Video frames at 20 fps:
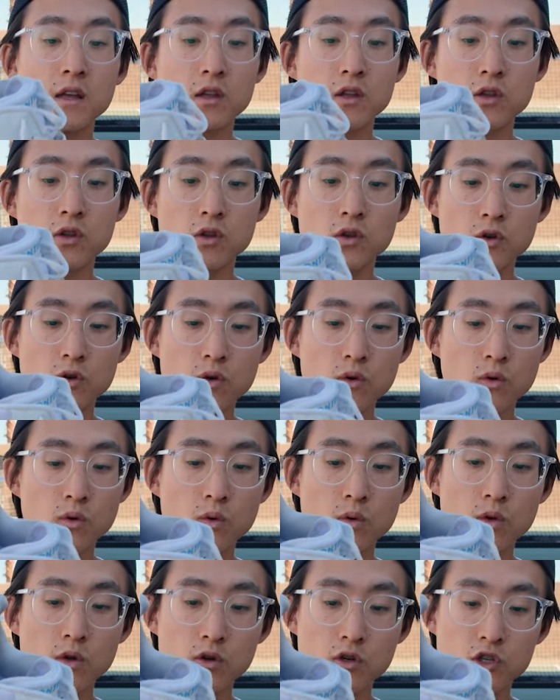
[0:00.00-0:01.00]

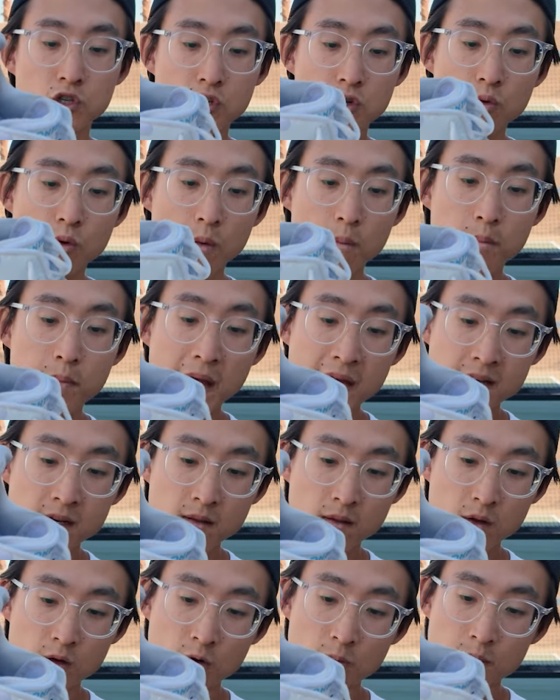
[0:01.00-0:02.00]
your shoe will bend a
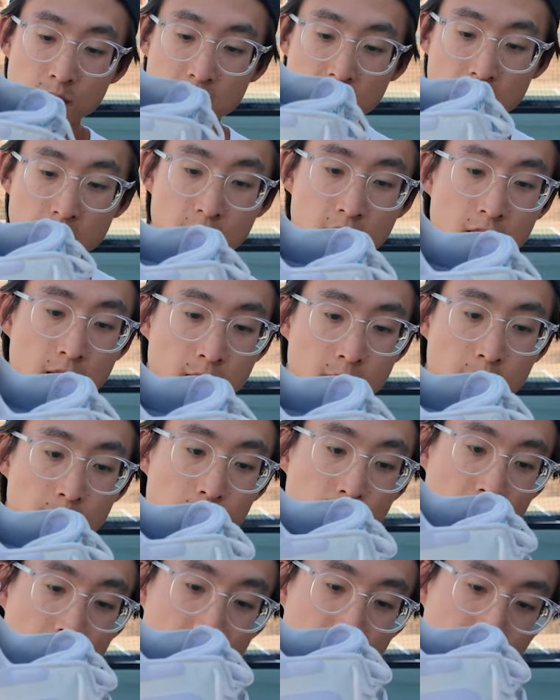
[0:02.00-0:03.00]
little bit.
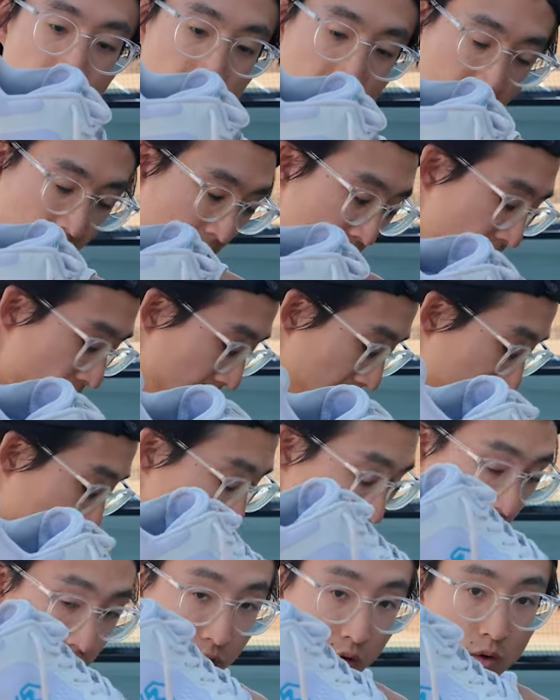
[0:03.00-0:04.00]
But if the
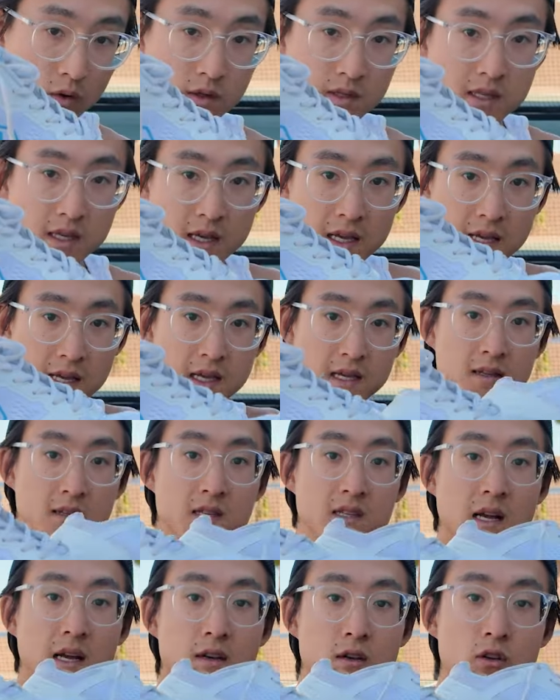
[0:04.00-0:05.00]
insole is
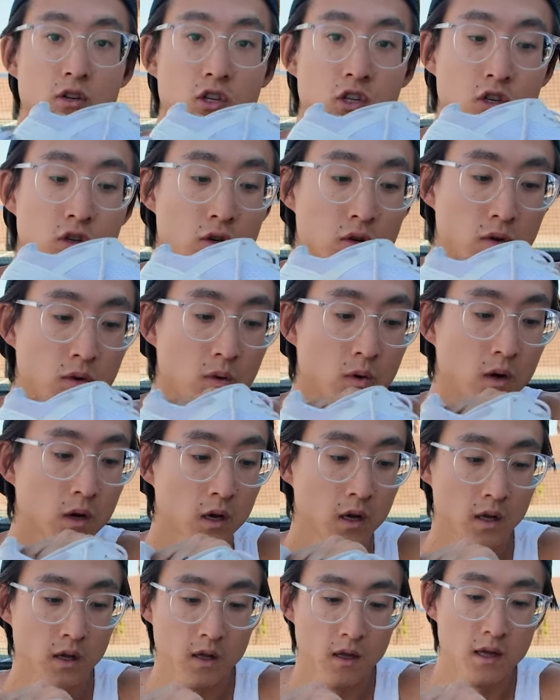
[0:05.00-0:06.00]
inside your shoe,
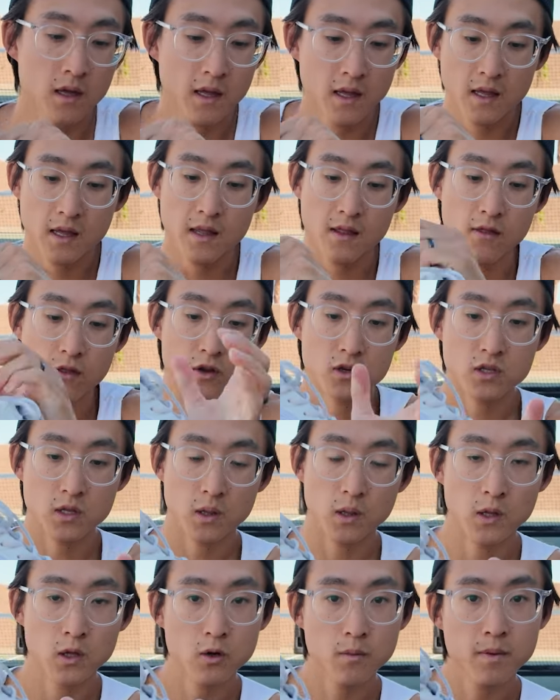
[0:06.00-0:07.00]
there's a
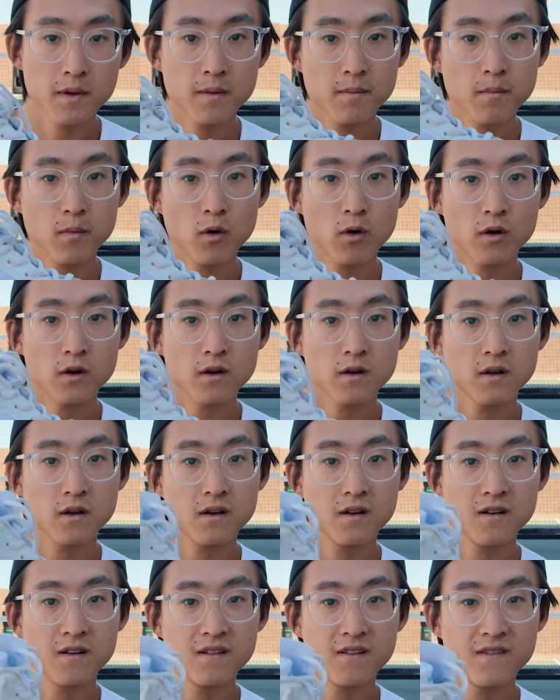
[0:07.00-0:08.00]
little bit more
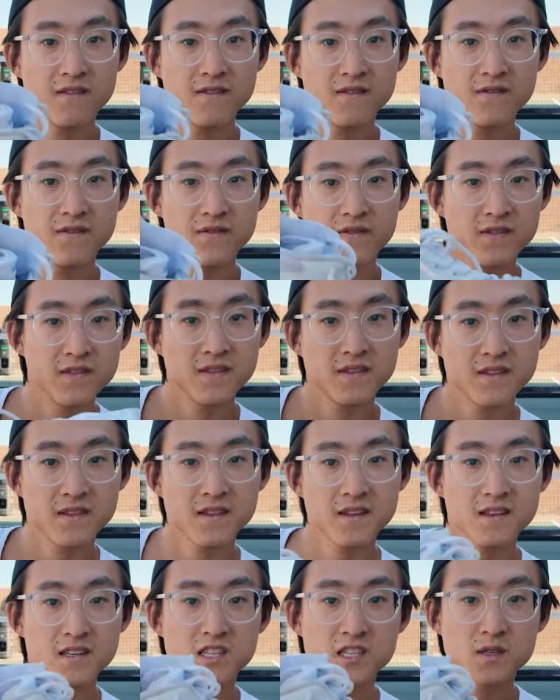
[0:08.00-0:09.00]

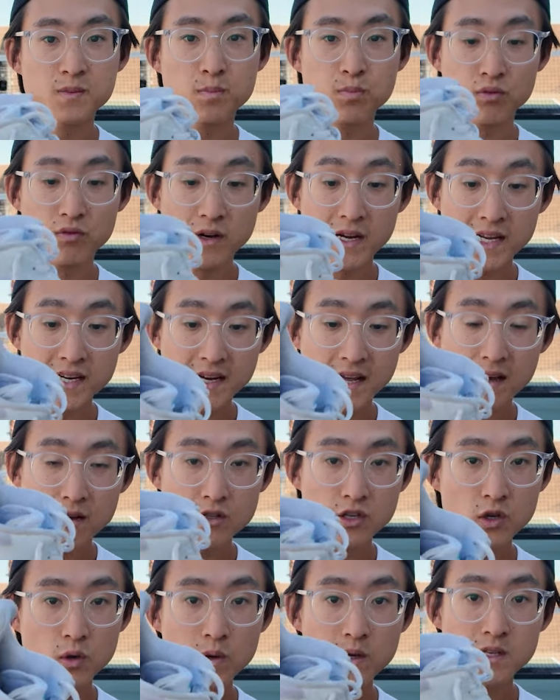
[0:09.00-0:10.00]
spring now
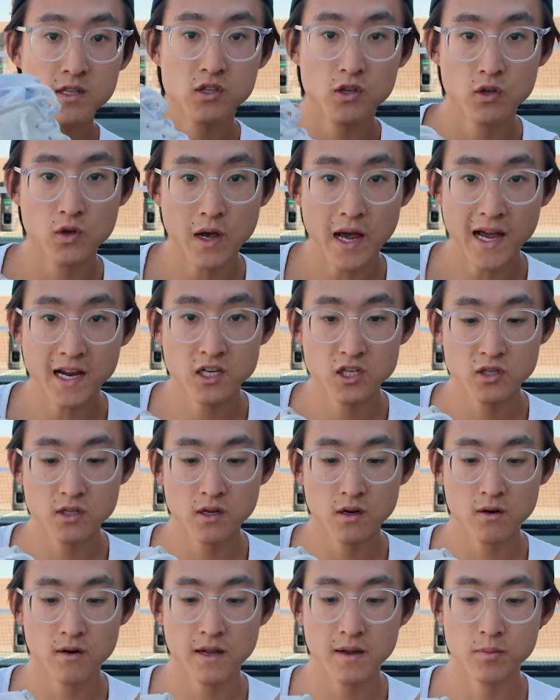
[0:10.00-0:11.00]
to it, so you
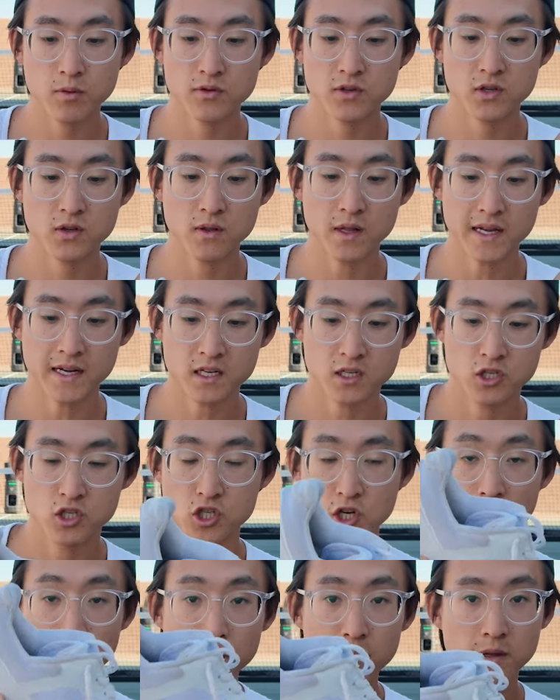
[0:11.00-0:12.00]
actually are able to like
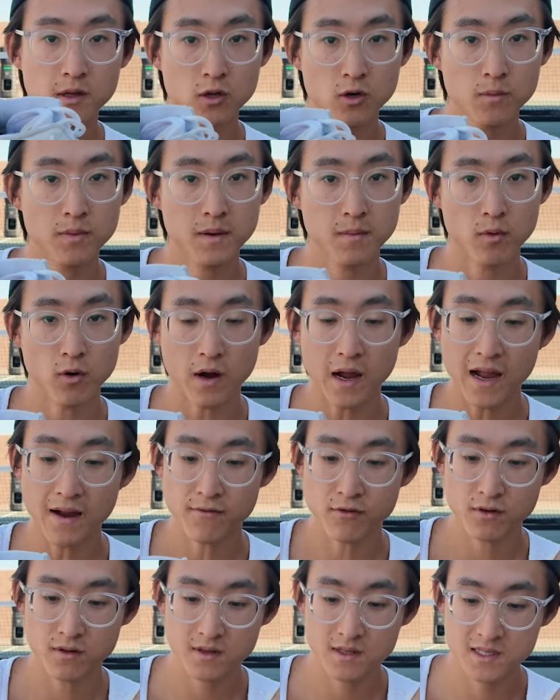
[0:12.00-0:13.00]
jump a little bit more
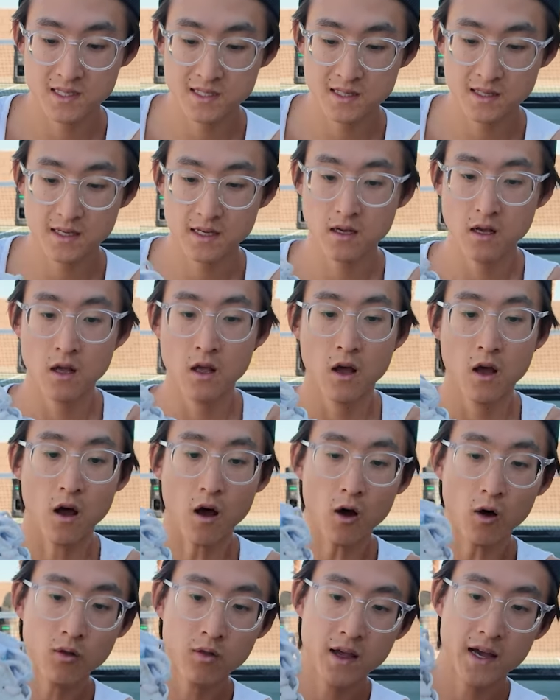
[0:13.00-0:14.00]
effortlessly.
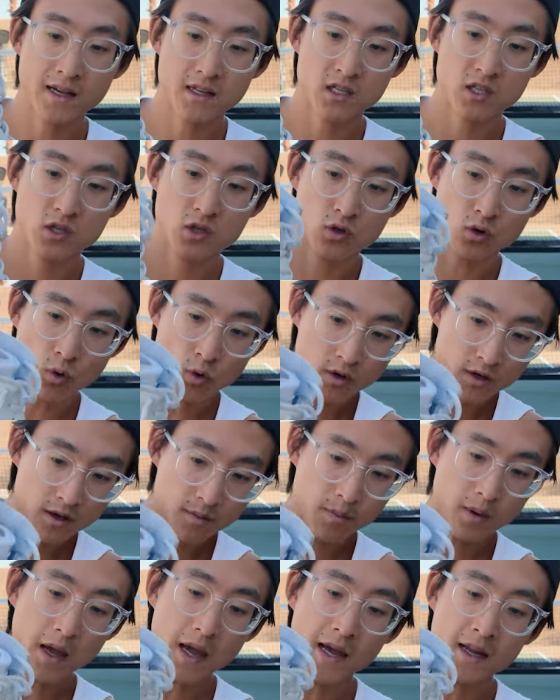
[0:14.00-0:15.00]
All that stored
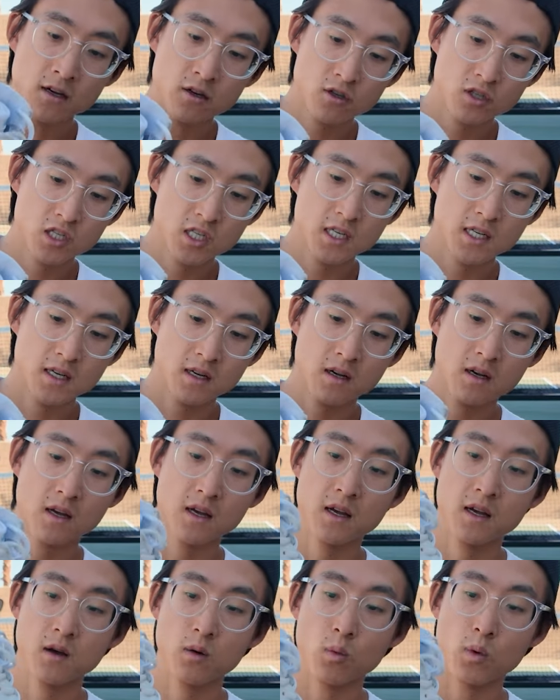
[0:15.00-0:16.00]
up energy
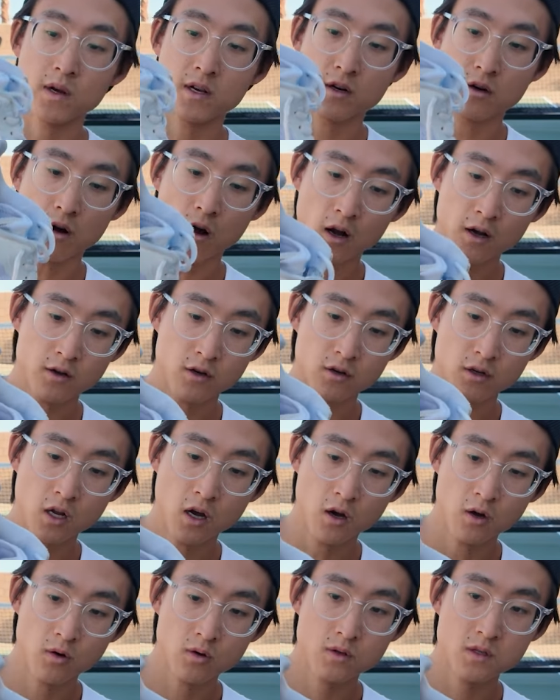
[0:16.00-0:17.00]
when you're on your
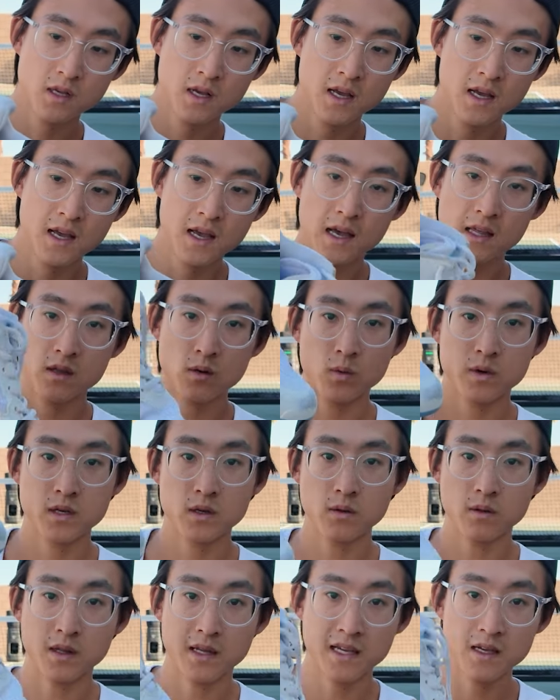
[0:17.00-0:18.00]
toes, and then when
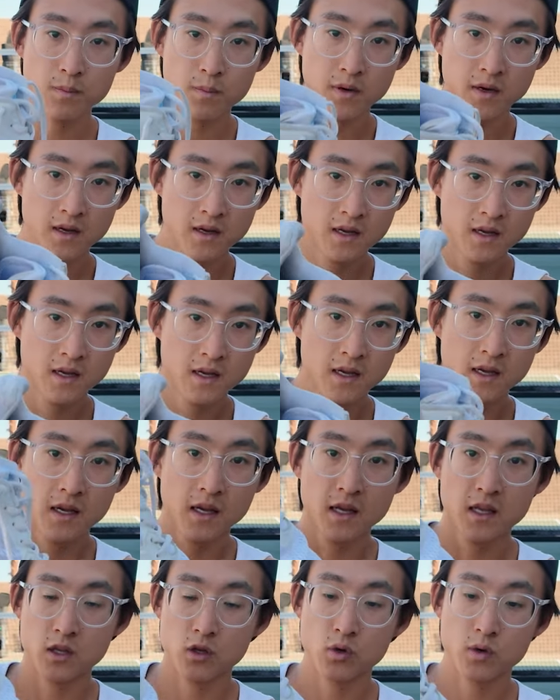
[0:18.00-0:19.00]
you leap,
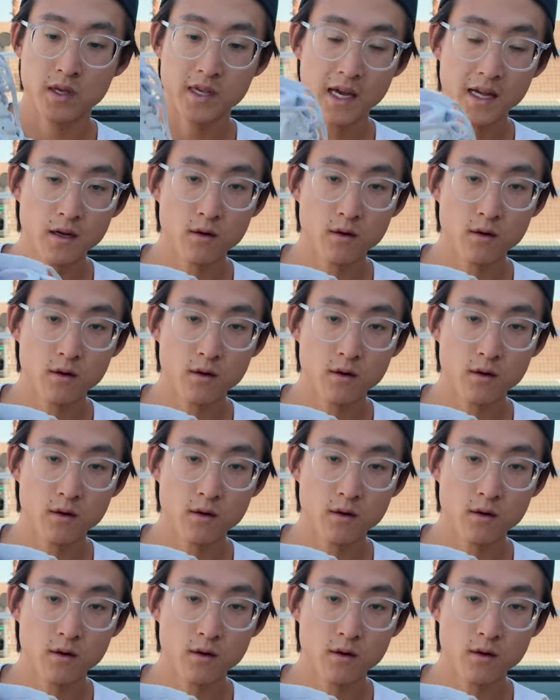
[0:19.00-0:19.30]
you get